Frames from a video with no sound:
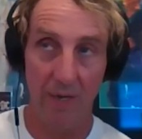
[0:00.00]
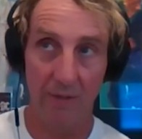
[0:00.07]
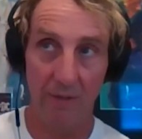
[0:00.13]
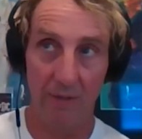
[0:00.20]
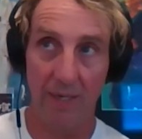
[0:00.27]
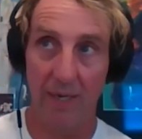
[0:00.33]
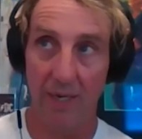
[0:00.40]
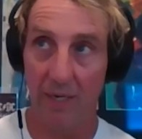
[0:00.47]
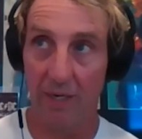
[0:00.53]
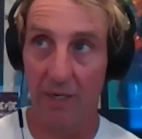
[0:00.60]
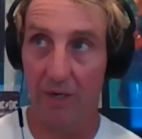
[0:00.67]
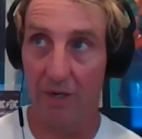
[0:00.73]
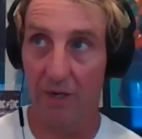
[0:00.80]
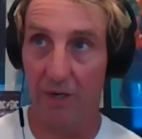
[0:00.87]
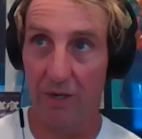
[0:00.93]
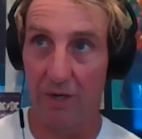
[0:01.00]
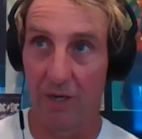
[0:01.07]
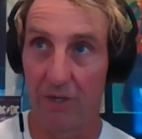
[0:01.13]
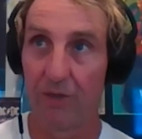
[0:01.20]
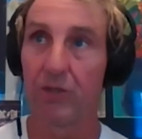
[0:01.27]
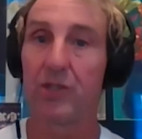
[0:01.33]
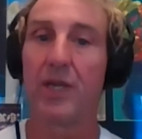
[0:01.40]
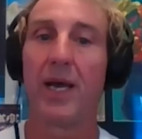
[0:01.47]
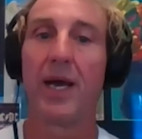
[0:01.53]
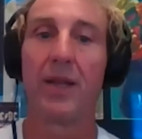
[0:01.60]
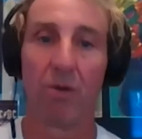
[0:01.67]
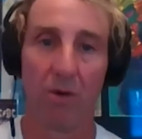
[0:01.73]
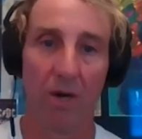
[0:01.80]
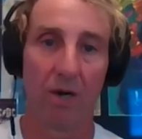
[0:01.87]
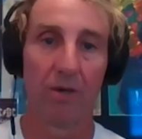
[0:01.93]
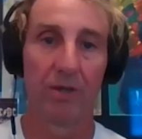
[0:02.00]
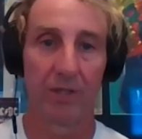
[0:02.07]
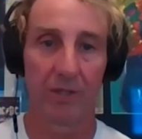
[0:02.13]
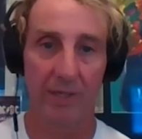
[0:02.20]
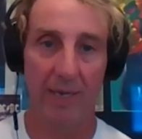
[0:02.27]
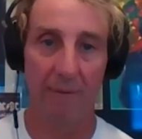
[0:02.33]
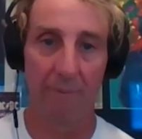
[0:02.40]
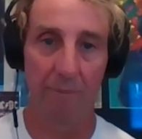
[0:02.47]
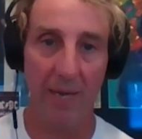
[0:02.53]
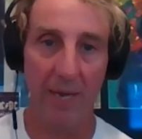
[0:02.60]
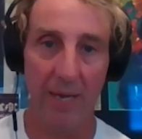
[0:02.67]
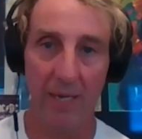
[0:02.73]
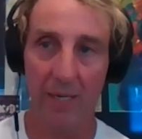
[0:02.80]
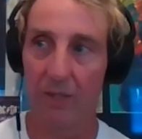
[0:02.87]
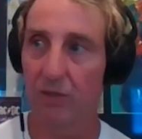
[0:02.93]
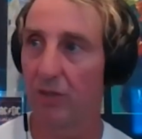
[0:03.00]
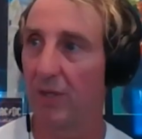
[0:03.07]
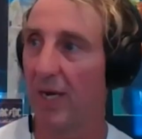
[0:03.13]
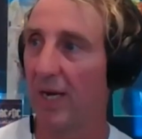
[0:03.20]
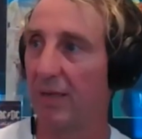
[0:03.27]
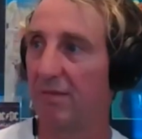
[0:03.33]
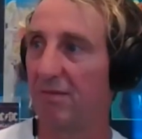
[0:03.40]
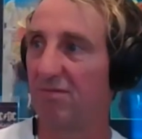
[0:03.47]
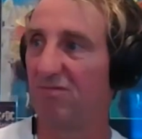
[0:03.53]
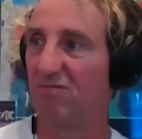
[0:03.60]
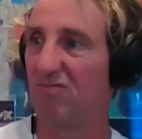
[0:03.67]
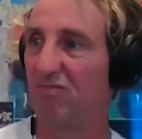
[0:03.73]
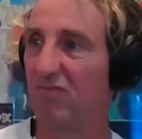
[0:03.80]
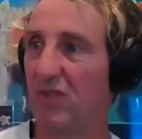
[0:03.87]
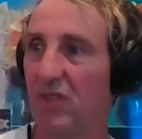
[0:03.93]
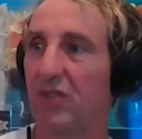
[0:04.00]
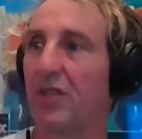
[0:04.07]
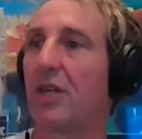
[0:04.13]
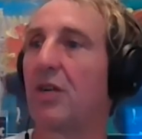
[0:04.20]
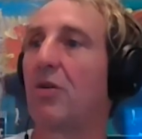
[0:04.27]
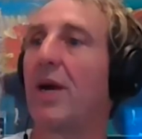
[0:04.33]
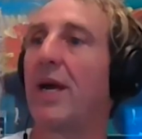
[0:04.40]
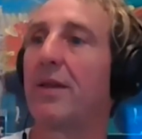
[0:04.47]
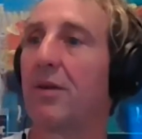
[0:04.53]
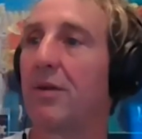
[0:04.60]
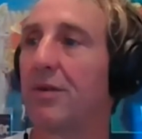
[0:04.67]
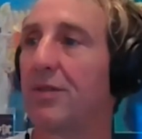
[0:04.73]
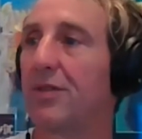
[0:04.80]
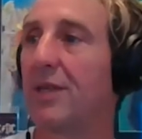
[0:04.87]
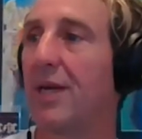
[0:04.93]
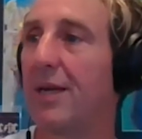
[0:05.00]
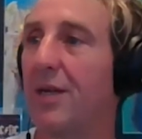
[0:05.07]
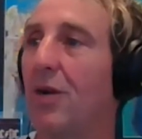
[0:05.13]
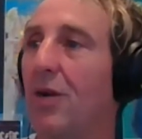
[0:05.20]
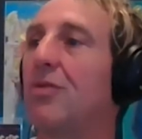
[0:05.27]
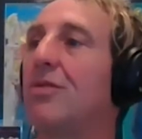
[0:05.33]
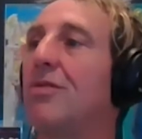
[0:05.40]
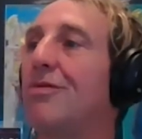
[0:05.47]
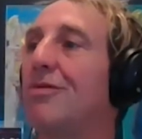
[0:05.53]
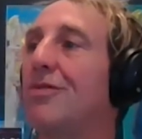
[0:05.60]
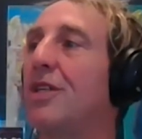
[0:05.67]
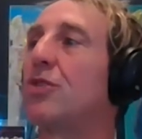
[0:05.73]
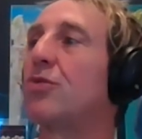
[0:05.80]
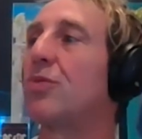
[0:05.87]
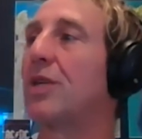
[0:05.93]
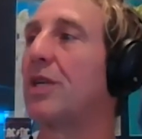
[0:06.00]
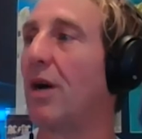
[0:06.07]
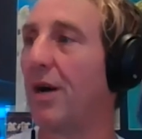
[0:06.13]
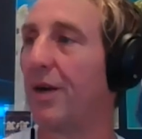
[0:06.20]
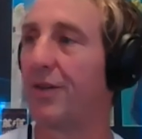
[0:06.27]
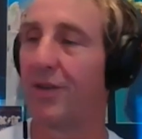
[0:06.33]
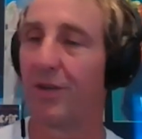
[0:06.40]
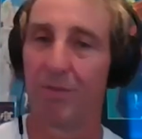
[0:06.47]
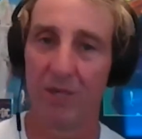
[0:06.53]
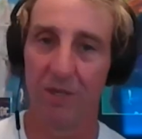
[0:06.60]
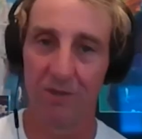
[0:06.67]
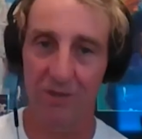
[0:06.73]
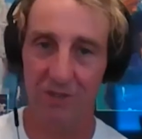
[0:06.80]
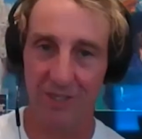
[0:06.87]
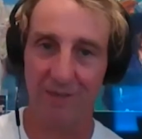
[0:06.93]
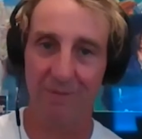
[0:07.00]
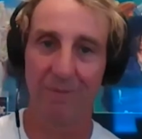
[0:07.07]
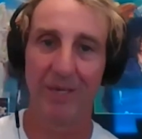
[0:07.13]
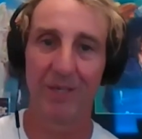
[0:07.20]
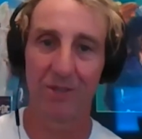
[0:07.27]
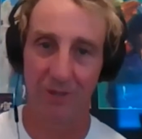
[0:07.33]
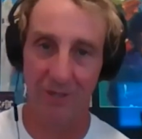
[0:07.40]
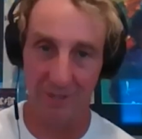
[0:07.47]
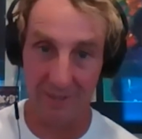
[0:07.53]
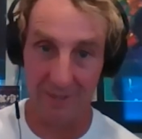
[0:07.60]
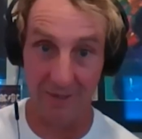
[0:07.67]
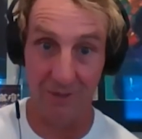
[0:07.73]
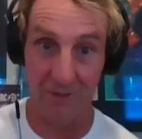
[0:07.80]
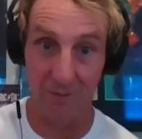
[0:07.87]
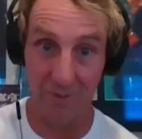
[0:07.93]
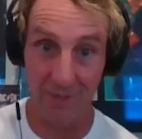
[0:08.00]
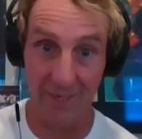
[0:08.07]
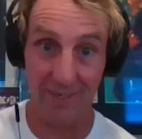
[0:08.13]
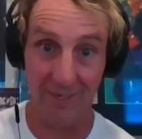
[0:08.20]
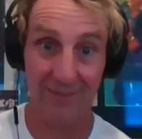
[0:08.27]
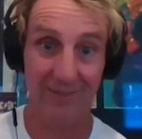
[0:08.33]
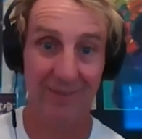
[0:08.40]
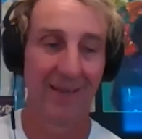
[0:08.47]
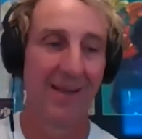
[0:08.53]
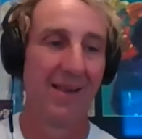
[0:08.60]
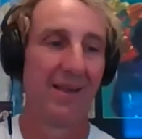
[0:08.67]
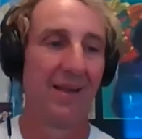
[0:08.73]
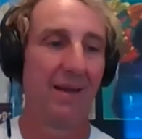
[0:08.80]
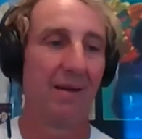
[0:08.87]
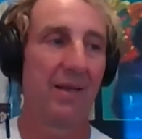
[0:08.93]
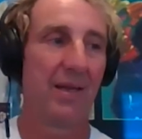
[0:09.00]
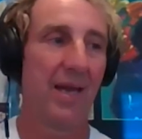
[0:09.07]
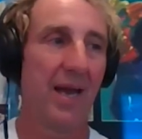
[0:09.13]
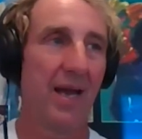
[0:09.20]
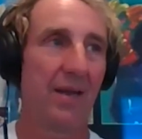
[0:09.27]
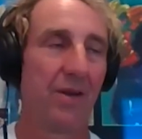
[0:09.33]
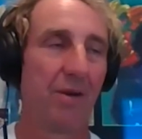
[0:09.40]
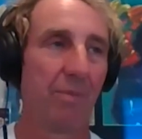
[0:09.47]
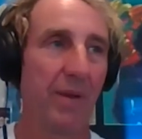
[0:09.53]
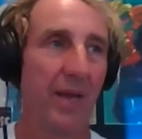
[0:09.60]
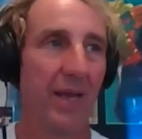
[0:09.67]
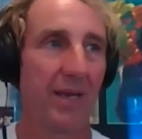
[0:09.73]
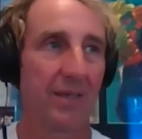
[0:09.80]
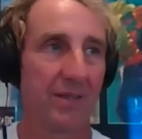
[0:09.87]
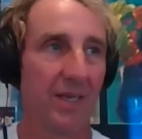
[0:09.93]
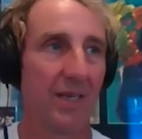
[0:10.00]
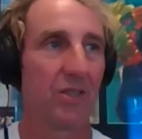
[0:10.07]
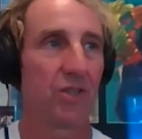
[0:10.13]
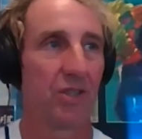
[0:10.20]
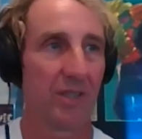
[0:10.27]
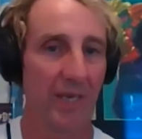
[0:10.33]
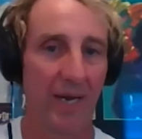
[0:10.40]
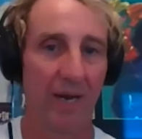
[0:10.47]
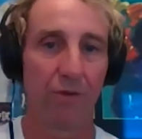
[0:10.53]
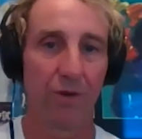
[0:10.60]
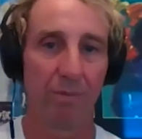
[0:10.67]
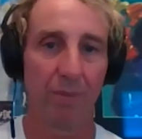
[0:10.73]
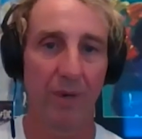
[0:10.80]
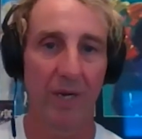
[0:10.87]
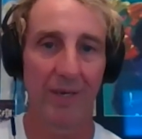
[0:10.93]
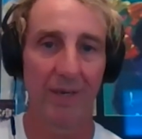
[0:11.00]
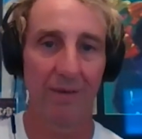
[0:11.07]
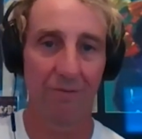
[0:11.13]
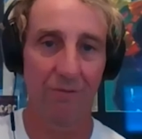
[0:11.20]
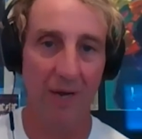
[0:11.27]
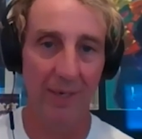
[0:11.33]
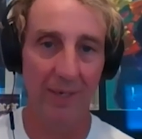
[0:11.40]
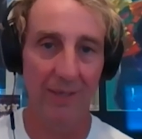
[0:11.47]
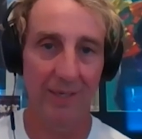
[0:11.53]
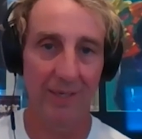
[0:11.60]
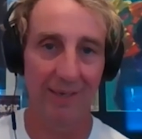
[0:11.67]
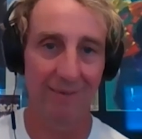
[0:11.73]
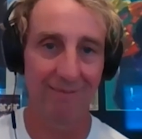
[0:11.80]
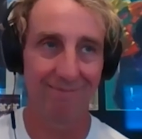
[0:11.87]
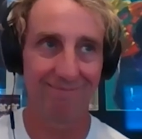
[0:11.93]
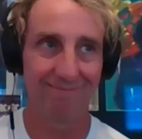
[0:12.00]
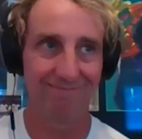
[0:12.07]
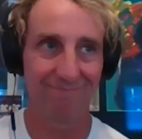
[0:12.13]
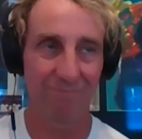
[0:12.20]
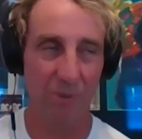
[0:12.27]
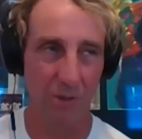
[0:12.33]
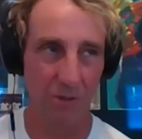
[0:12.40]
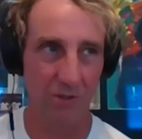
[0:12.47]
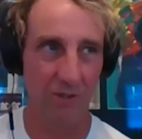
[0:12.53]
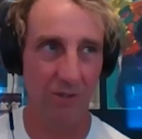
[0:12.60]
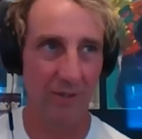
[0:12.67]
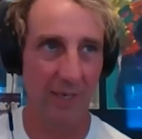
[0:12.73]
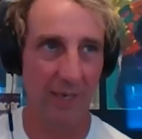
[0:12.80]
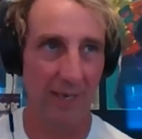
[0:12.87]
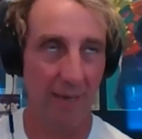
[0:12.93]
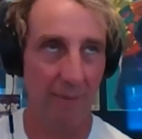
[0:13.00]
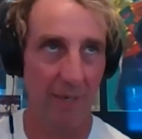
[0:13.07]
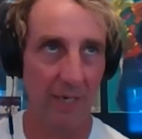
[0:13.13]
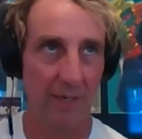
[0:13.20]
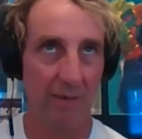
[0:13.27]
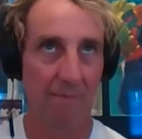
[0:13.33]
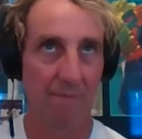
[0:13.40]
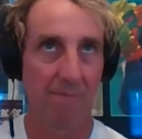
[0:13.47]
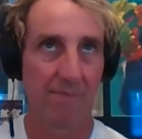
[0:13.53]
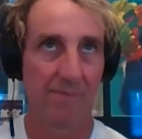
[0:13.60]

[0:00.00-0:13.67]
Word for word: and that they understand that we're all on the same page. You're not just going to crank their you don't disregard their music by turning down their rigs. Yet you're paying attention to everybody and finding that personal dynamic